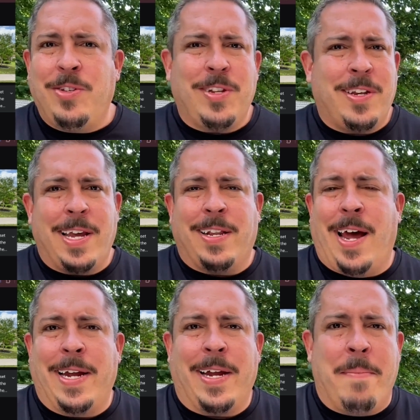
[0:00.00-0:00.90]
used to take
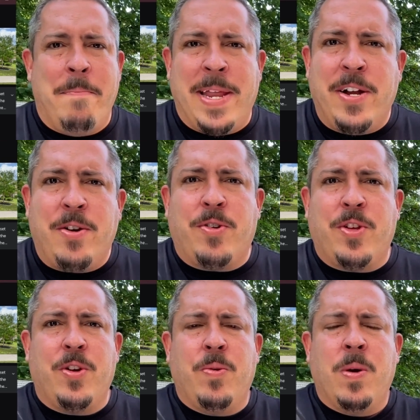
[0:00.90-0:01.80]
like a minute or
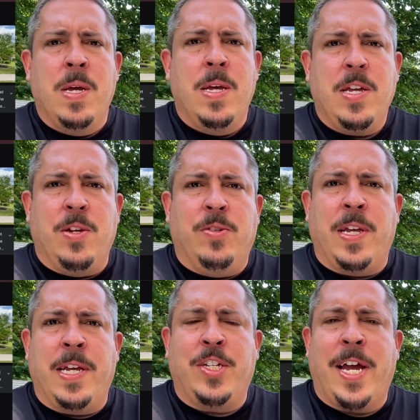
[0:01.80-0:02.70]
two
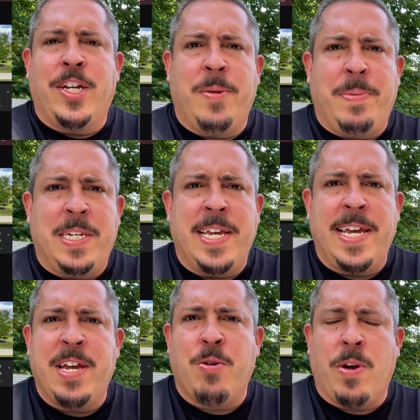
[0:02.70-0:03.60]
using
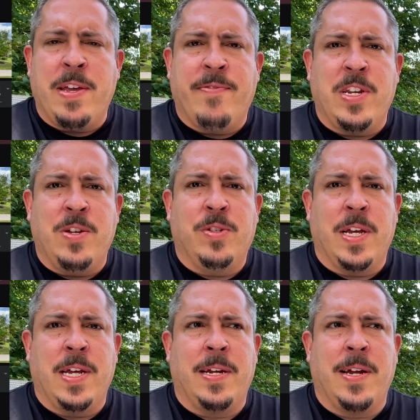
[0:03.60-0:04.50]
ChatGPT or even
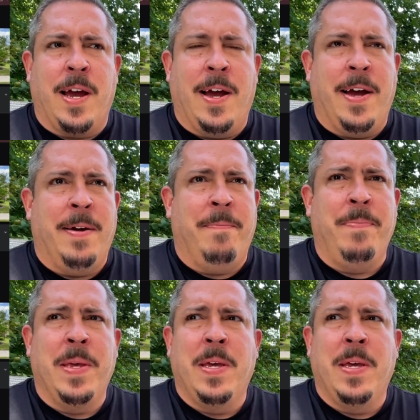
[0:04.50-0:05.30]
using um,